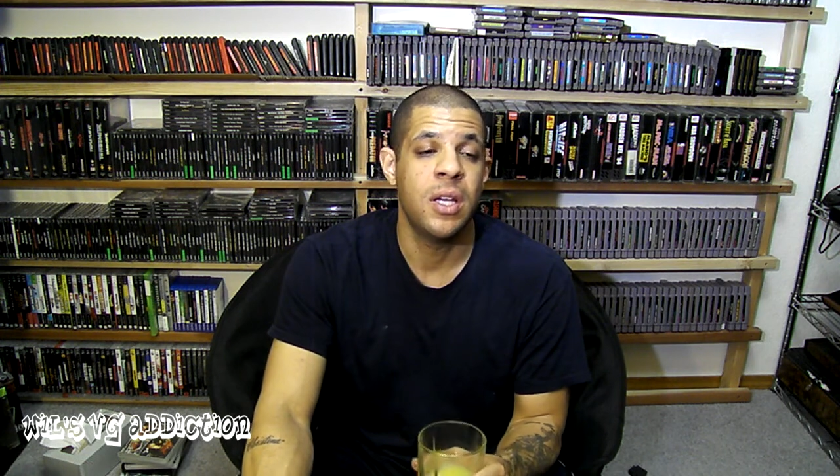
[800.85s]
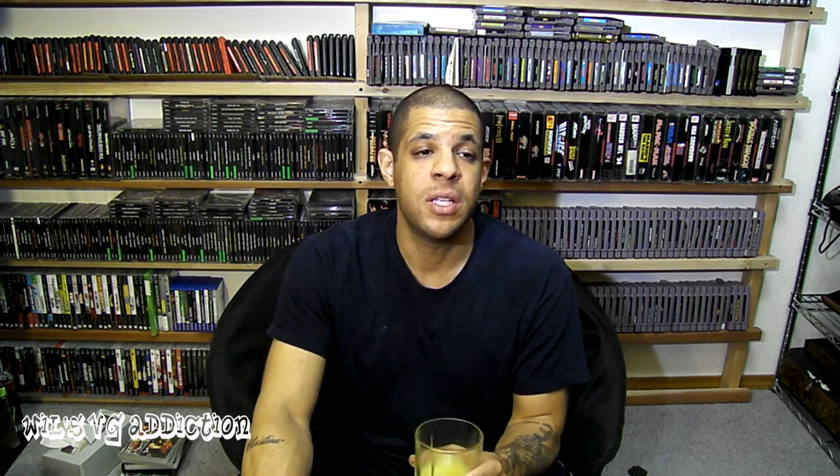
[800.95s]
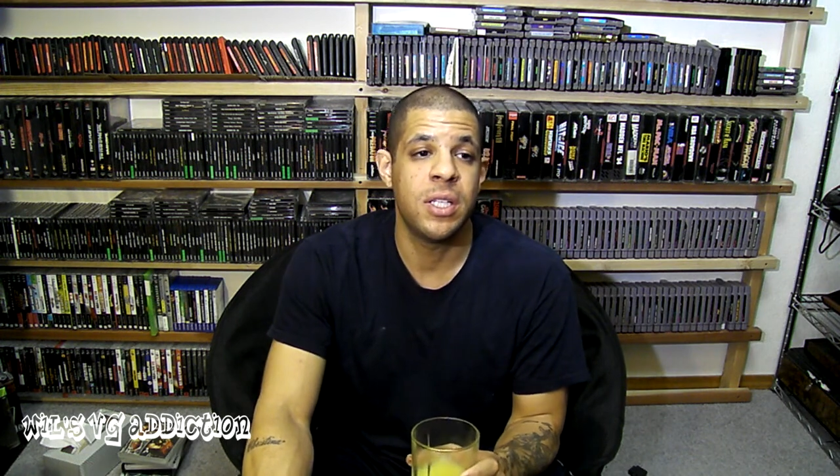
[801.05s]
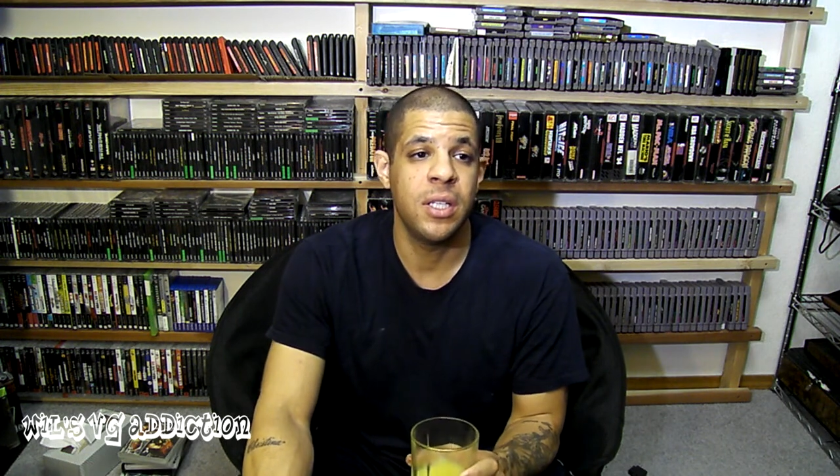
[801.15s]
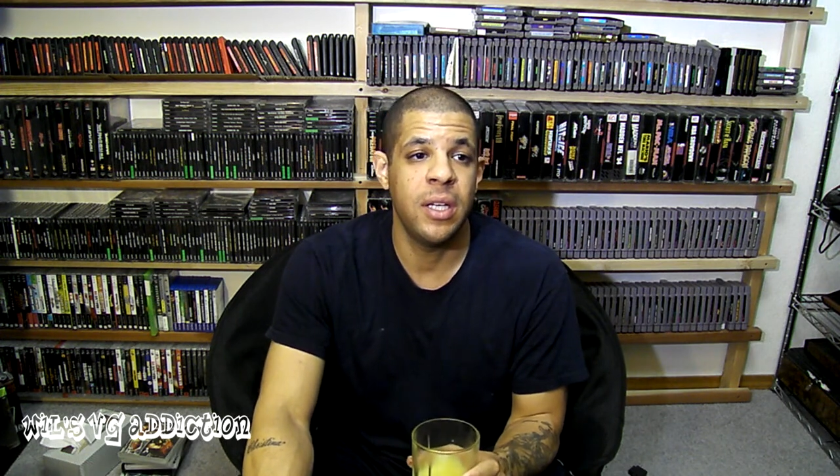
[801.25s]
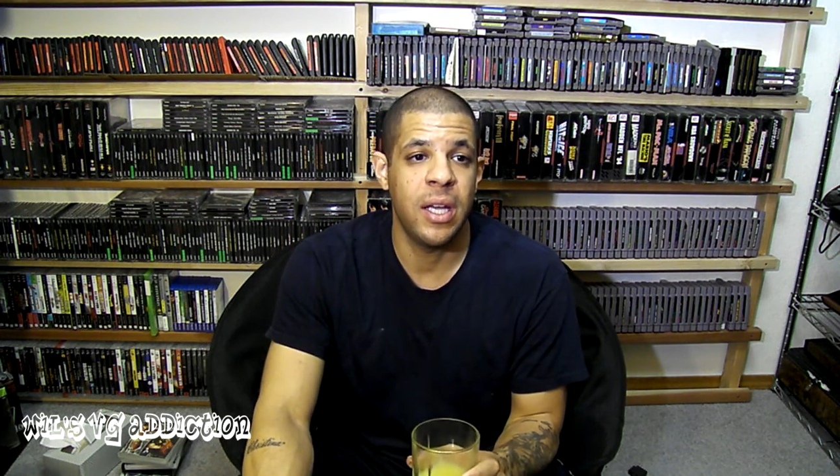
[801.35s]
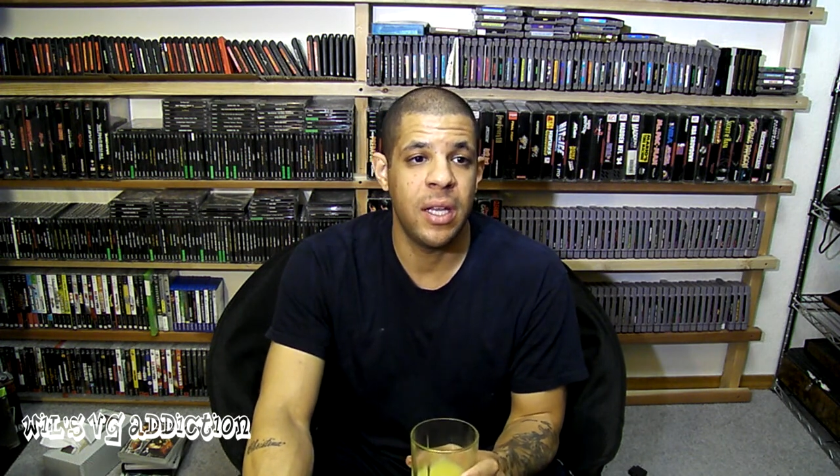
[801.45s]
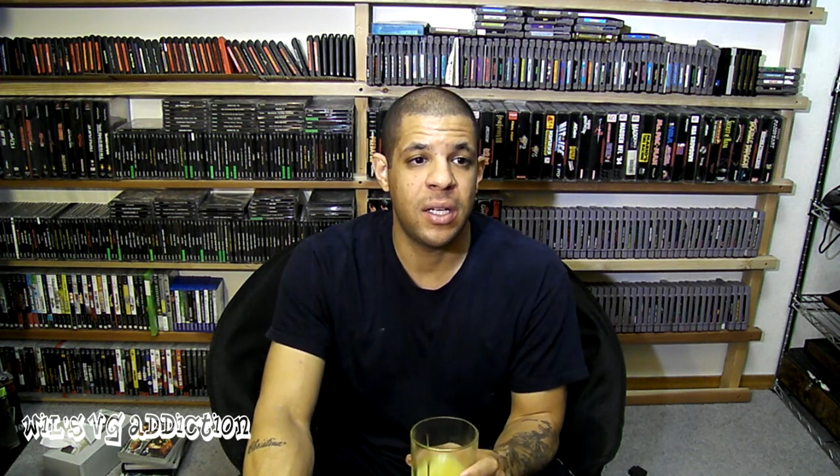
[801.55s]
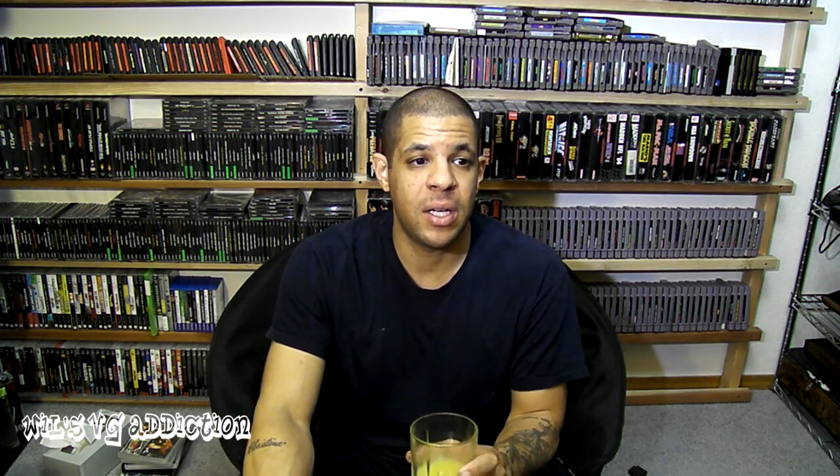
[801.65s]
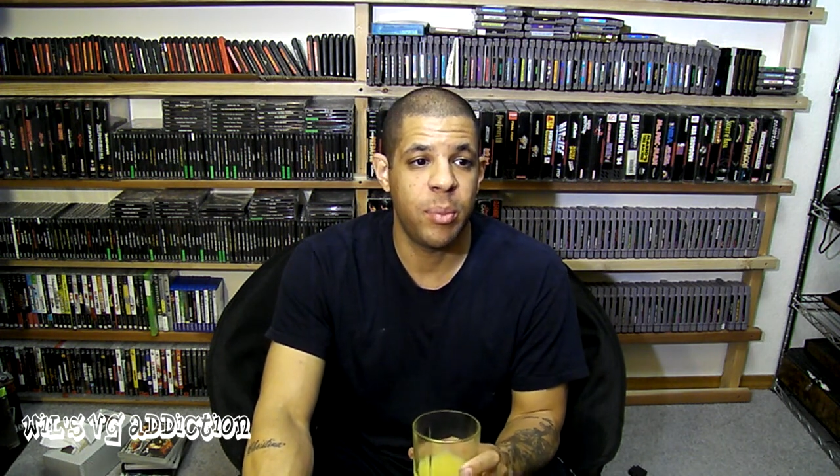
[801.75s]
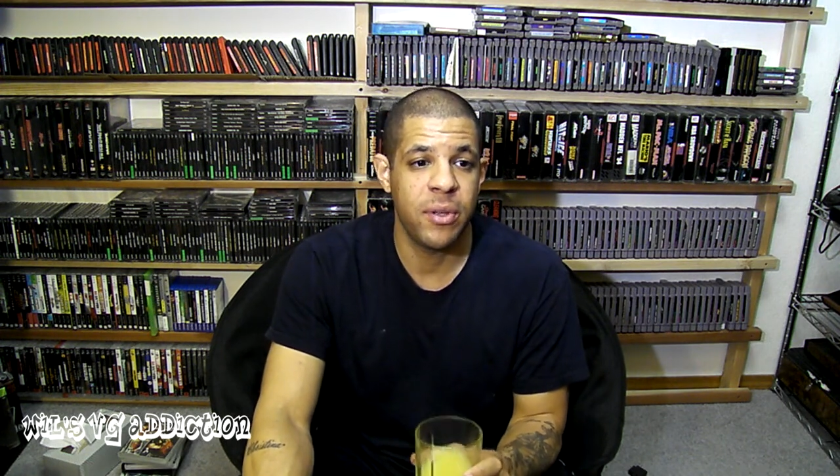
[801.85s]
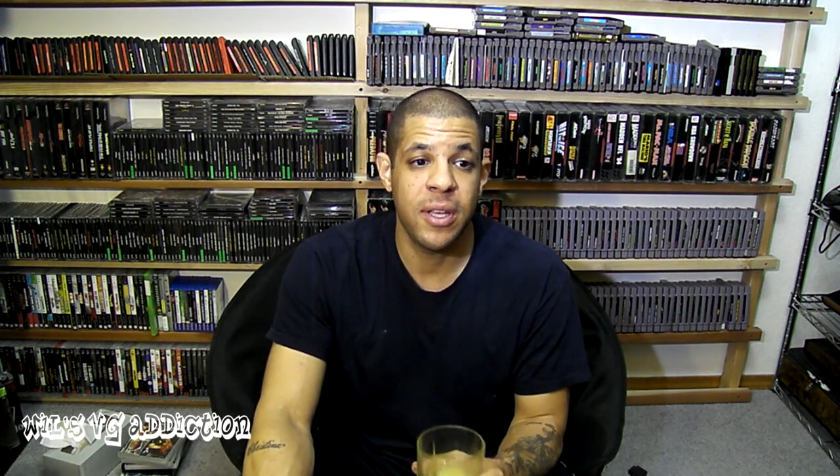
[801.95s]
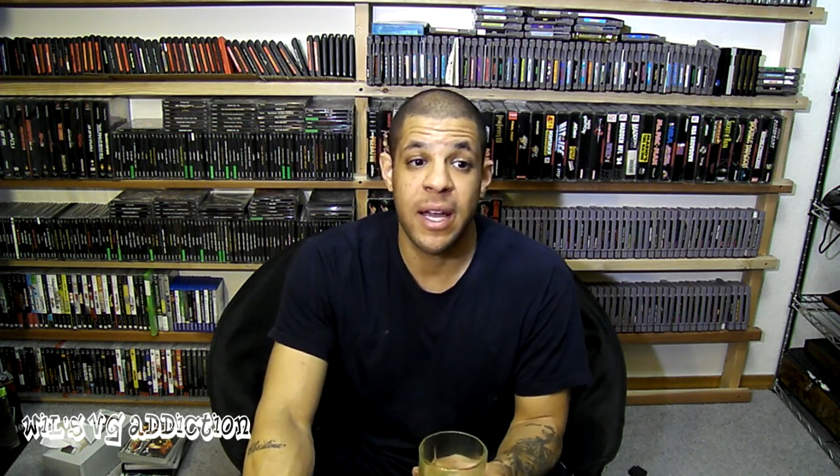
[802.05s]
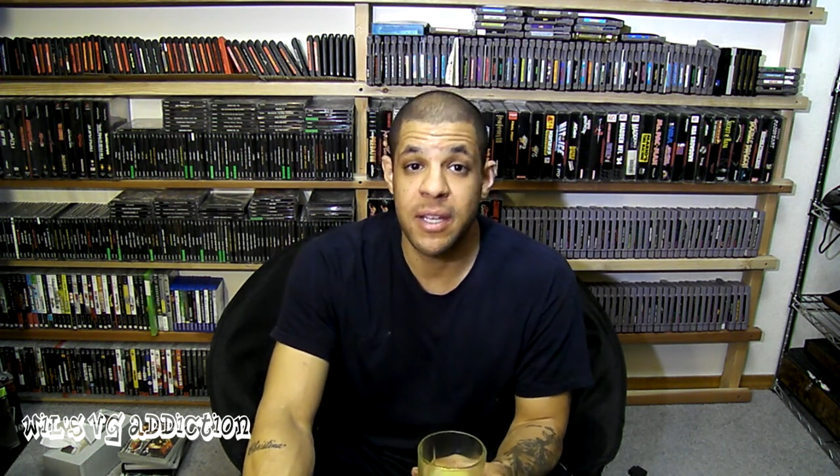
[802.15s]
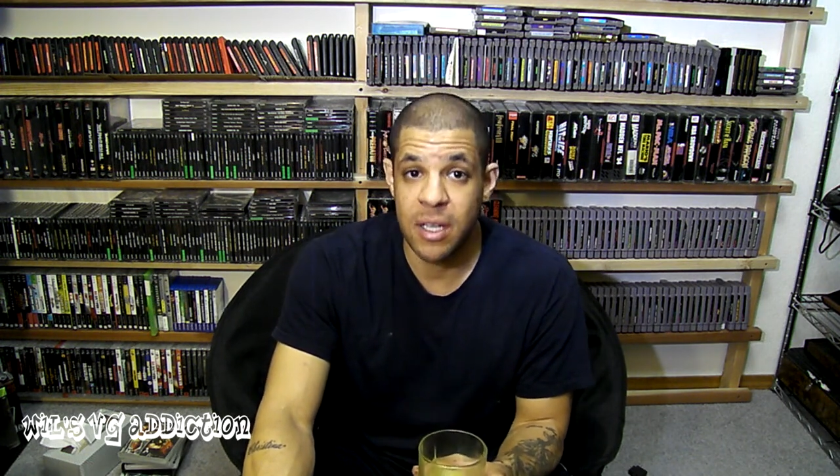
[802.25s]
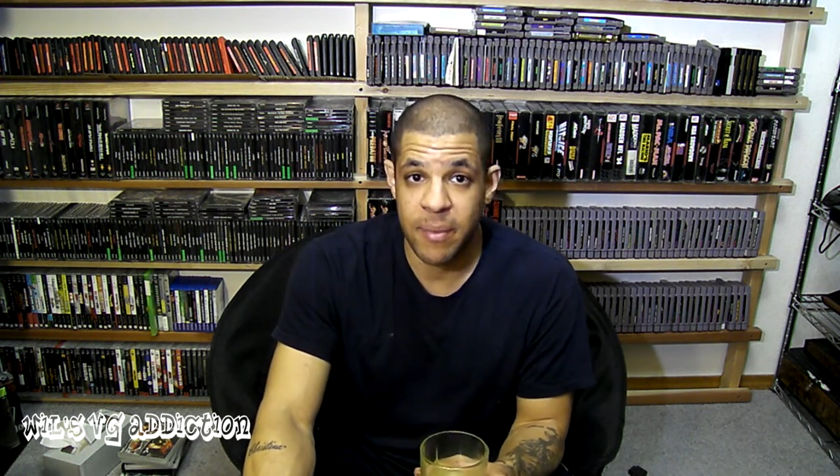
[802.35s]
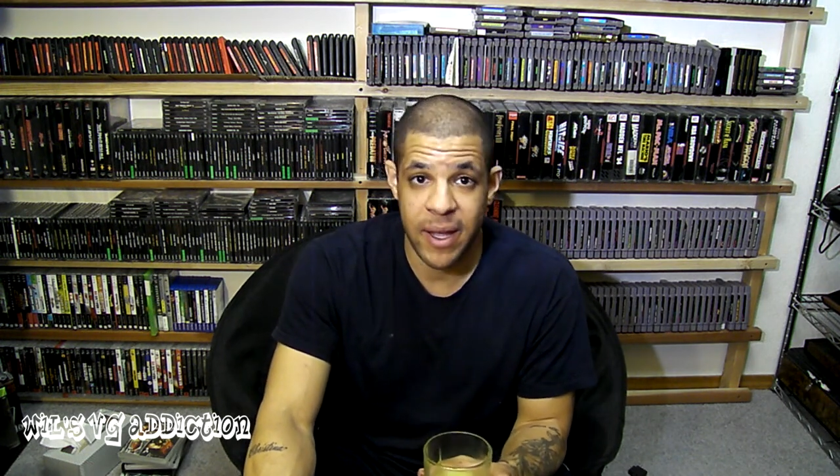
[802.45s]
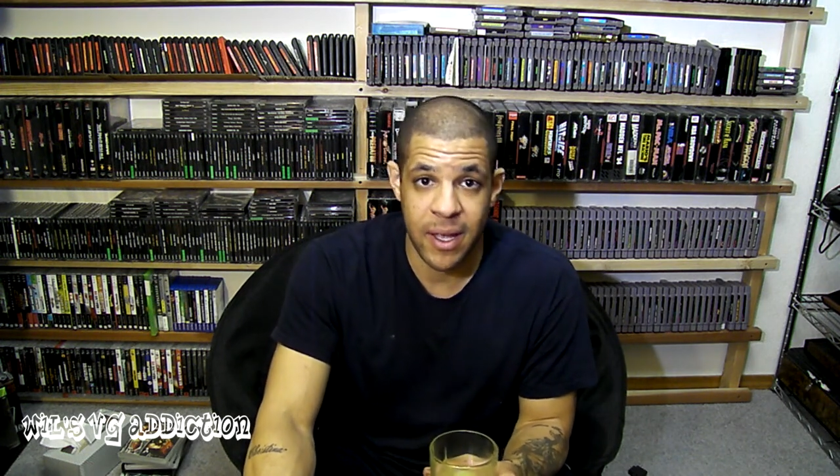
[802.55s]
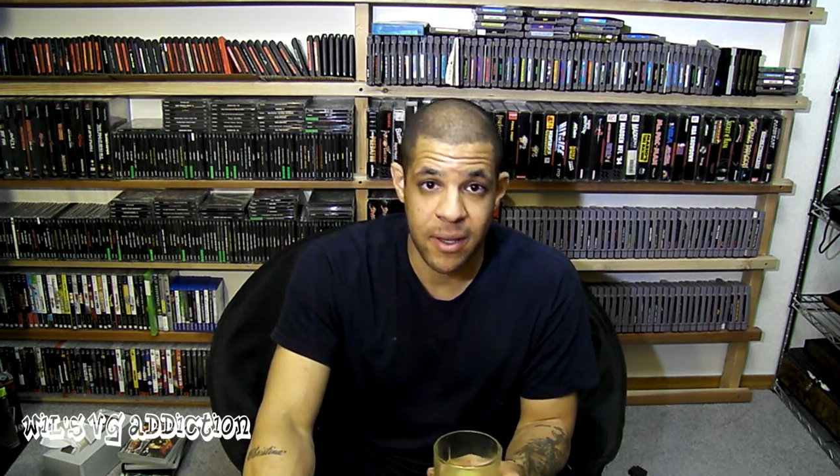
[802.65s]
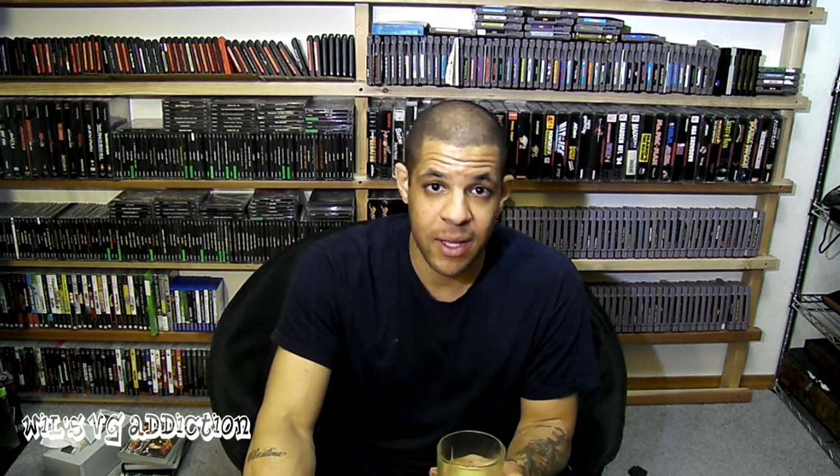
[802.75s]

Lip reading: she had put the idea in my head